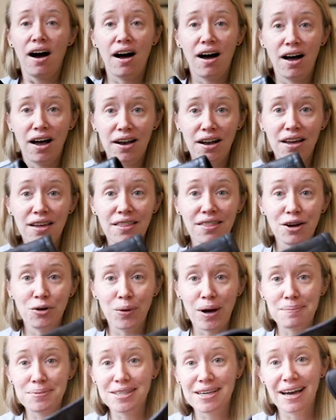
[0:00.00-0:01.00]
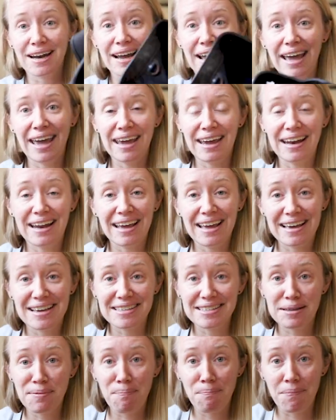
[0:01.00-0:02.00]
on their website. It
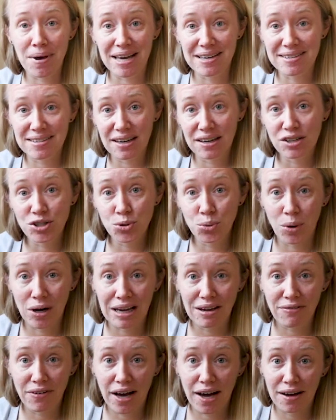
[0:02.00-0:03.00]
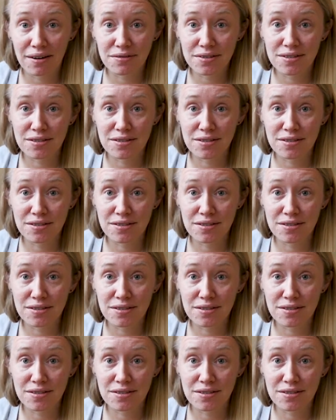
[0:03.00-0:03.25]
is MEZA twenty-five,